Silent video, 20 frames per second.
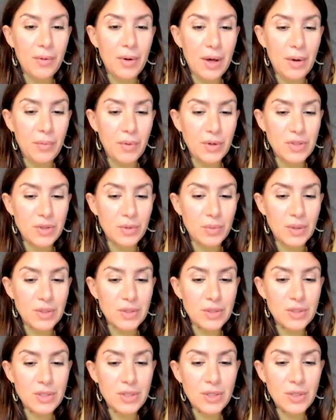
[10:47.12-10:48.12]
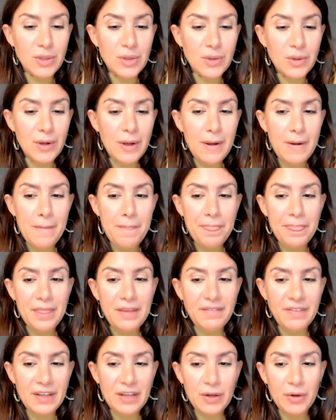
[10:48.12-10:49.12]
what you want to do.
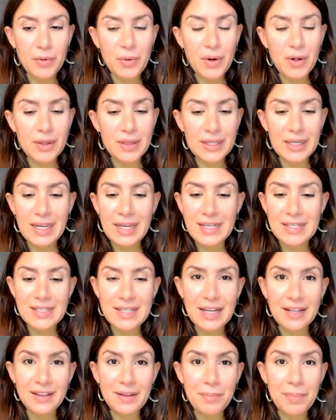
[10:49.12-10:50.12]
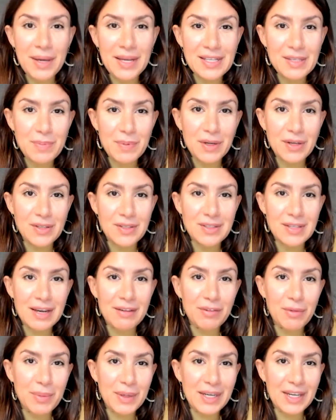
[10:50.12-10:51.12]
The video quality is not the best because
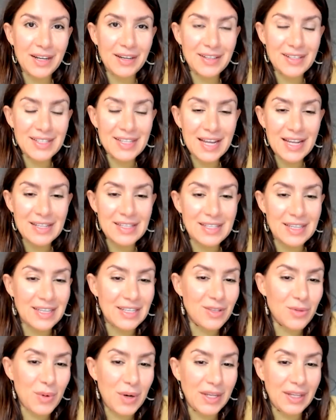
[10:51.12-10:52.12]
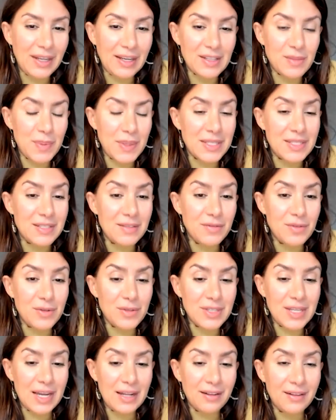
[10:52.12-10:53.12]
everybody understands that it's quite expensive to
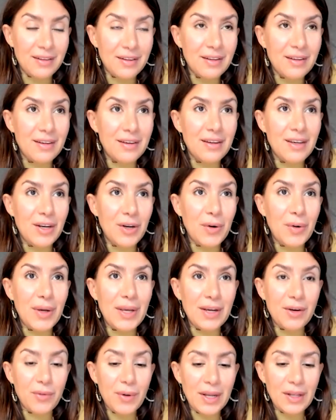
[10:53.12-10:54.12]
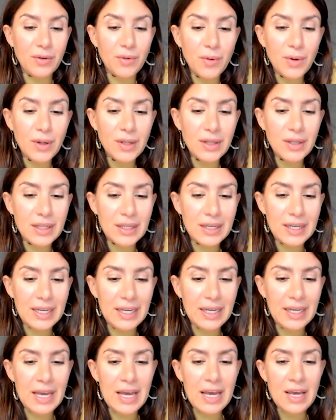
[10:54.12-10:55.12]
send, you know, in great
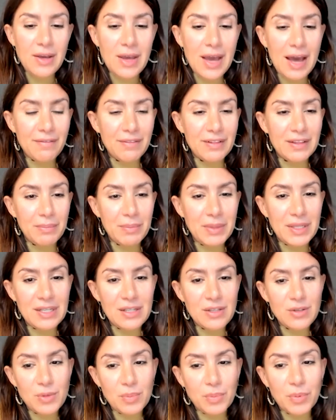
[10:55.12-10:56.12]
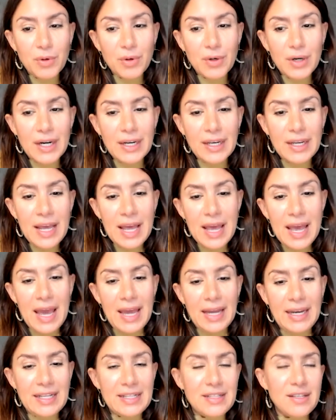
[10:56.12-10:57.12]
quality. You have limited support
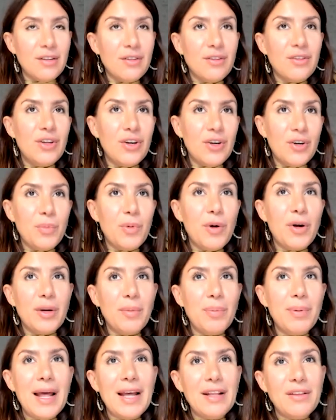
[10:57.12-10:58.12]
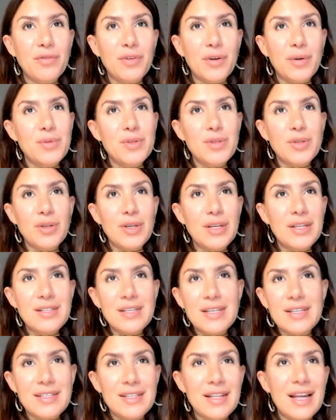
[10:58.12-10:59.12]
and it's on third-party platforms. So
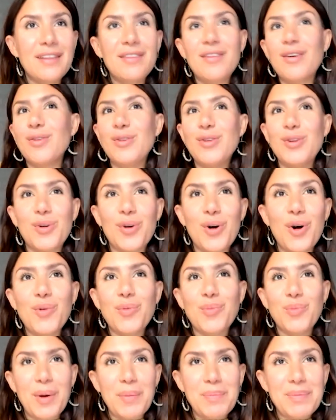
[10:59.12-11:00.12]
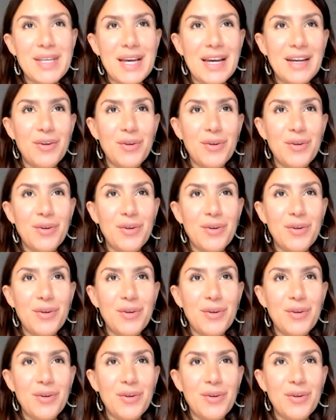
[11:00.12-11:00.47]
it's not on your own website or